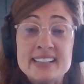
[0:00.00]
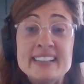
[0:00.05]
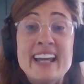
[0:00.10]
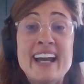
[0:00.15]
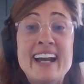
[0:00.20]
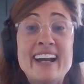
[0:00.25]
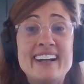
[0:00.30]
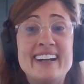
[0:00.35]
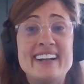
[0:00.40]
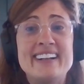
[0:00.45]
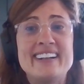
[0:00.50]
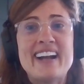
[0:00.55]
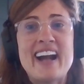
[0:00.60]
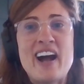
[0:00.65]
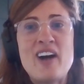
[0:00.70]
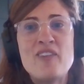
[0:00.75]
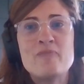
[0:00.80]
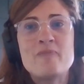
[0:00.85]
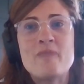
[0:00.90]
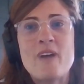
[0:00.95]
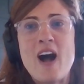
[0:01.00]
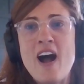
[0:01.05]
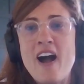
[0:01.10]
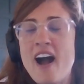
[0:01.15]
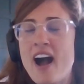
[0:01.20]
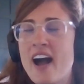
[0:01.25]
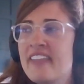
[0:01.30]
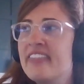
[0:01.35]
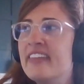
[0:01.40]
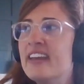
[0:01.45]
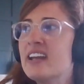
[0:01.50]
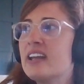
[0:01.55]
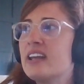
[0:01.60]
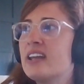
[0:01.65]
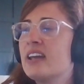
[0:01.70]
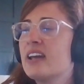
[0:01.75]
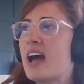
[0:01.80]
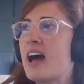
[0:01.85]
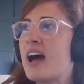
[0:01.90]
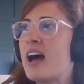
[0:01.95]
Yeah, I
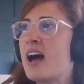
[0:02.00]
think